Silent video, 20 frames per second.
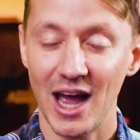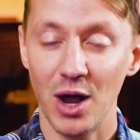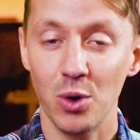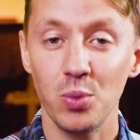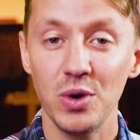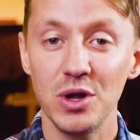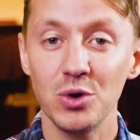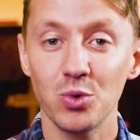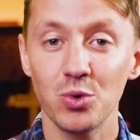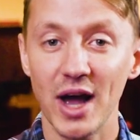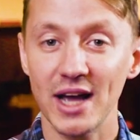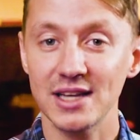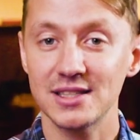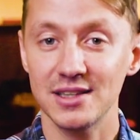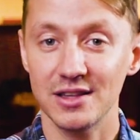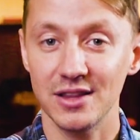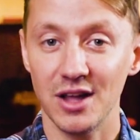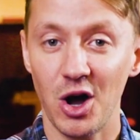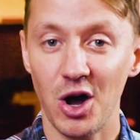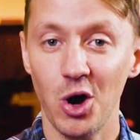And we
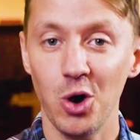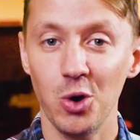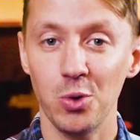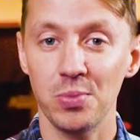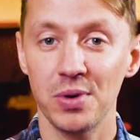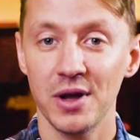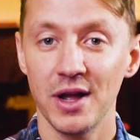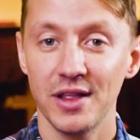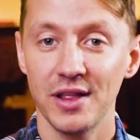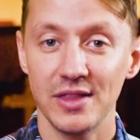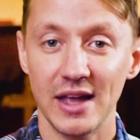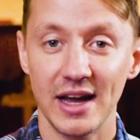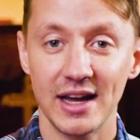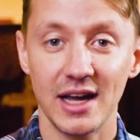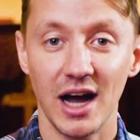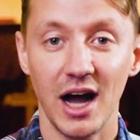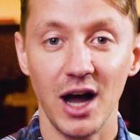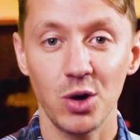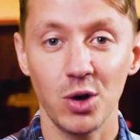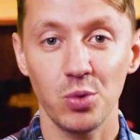rest in the hope that
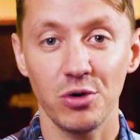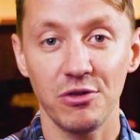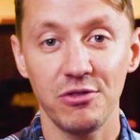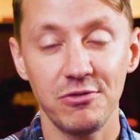God will